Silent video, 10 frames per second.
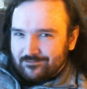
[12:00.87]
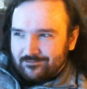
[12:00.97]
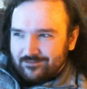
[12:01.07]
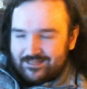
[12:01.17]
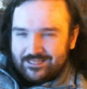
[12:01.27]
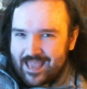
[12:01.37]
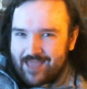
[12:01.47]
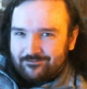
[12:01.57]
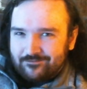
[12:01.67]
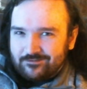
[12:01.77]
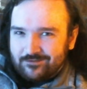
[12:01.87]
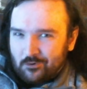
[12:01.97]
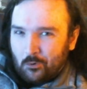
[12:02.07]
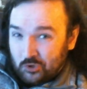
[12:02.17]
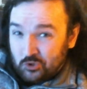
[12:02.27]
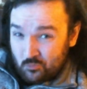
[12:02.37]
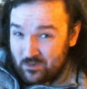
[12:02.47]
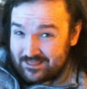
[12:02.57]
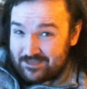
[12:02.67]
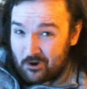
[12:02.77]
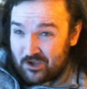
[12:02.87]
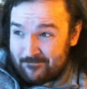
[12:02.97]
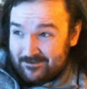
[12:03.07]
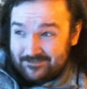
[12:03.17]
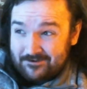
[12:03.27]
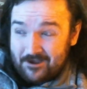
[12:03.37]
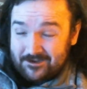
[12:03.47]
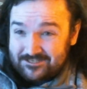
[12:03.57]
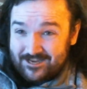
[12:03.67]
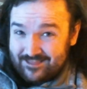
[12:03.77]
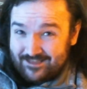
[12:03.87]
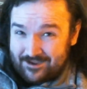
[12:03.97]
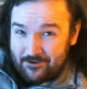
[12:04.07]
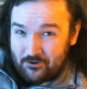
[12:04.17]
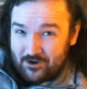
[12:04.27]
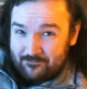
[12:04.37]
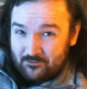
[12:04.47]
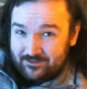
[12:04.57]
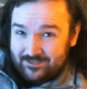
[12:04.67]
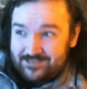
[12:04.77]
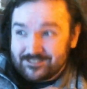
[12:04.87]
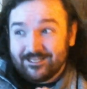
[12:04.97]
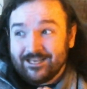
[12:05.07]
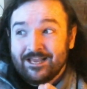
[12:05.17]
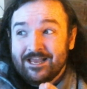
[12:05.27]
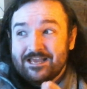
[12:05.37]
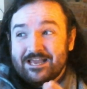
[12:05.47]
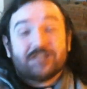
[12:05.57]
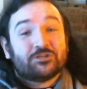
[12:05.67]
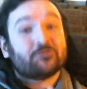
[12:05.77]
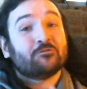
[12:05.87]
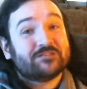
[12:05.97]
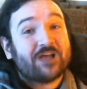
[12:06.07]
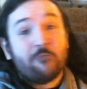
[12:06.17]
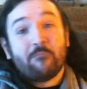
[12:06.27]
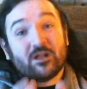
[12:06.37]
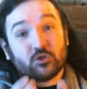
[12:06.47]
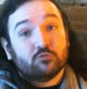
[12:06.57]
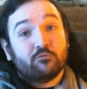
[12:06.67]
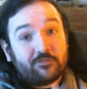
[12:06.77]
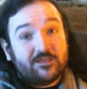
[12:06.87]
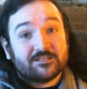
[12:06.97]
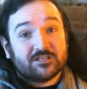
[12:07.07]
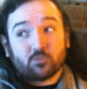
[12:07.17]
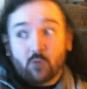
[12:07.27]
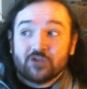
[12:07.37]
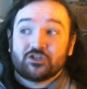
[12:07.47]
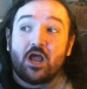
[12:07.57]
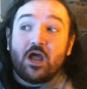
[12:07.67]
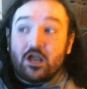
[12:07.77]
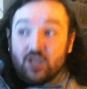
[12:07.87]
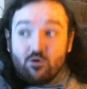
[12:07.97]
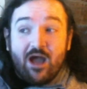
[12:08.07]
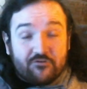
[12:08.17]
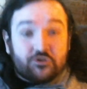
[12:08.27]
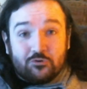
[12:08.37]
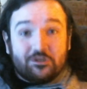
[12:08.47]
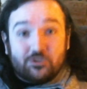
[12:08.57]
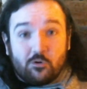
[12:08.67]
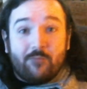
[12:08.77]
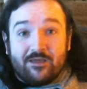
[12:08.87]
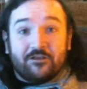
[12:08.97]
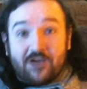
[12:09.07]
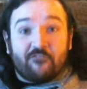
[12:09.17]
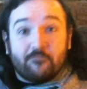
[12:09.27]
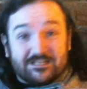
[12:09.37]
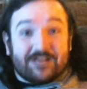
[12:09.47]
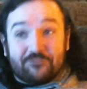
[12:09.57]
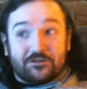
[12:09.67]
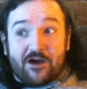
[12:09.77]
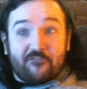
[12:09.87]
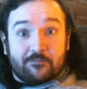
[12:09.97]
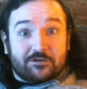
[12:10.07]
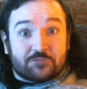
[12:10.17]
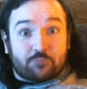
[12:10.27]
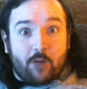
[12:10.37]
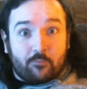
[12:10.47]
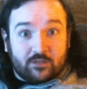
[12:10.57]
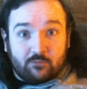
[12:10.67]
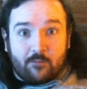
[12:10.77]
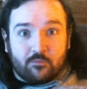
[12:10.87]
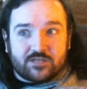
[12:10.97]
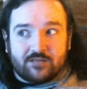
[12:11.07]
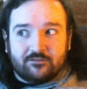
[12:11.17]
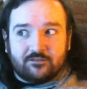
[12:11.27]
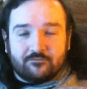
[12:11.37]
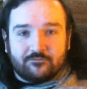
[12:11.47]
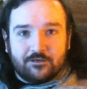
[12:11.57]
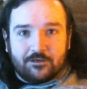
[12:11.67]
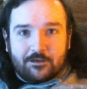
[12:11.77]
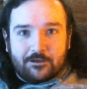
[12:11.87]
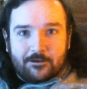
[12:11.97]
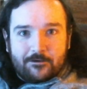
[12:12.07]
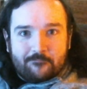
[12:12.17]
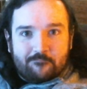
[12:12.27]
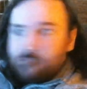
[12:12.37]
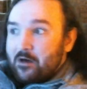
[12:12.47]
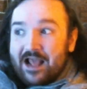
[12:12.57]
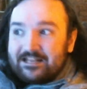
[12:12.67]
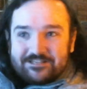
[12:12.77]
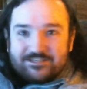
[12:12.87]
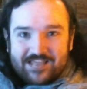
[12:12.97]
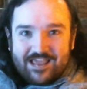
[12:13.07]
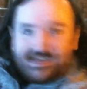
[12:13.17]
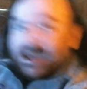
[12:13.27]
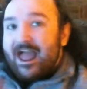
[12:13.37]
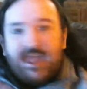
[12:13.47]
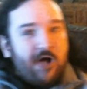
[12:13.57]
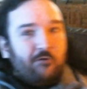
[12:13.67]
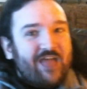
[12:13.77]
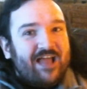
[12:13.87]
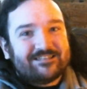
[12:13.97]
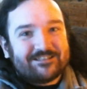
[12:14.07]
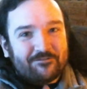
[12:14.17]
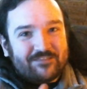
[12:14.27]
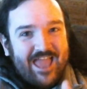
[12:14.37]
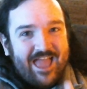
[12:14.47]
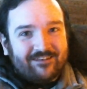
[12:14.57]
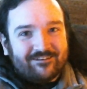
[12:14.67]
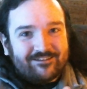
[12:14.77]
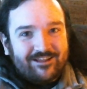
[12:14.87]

in the end in order to win the argument and knock aside that counterargument really easily? It turns out my true thesis was, you have a duty to obey the government if the government is properly representative. But I didn't say that. I held that until the end.